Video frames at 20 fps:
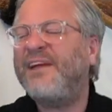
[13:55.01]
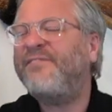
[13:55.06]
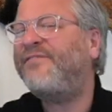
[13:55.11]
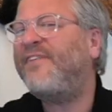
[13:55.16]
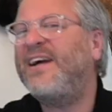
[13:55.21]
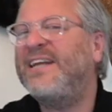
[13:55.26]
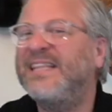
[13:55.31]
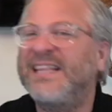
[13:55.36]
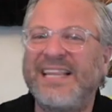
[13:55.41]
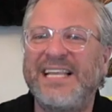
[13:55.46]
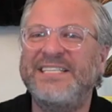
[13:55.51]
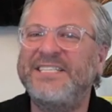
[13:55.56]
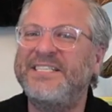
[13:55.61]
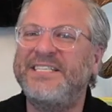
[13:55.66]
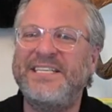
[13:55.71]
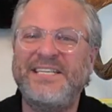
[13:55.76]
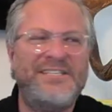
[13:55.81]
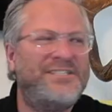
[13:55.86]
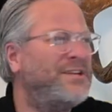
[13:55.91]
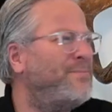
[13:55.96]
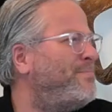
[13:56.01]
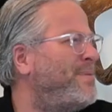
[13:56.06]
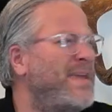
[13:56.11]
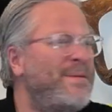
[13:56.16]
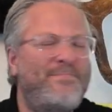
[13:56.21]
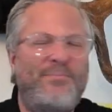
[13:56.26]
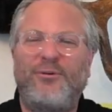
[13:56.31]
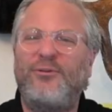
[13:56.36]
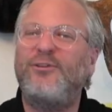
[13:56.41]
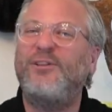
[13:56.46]
find listening to
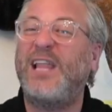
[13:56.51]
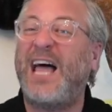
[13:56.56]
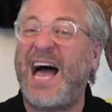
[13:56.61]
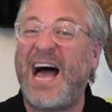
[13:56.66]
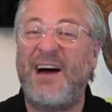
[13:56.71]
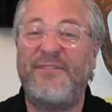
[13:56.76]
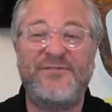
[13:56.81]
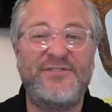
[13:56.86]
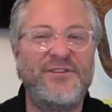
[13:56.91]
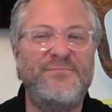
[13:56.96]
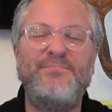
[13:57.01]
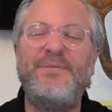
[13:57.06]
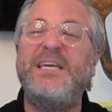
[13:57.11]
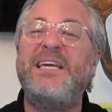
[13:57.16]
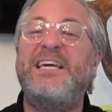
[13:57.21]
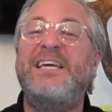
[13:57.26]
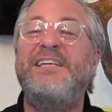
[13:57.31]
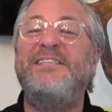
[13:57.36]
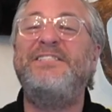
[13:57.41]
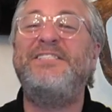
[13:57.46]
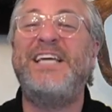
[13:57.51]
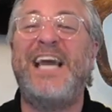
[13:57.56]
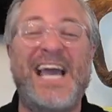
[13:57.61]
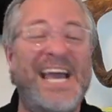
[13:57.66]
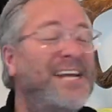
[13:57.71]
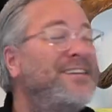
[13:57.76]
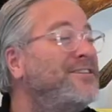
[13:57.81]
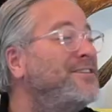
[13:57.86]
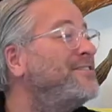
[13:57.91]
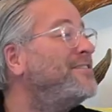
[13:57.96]
people laugh to be
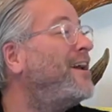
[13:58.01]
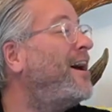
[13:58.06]
contagious.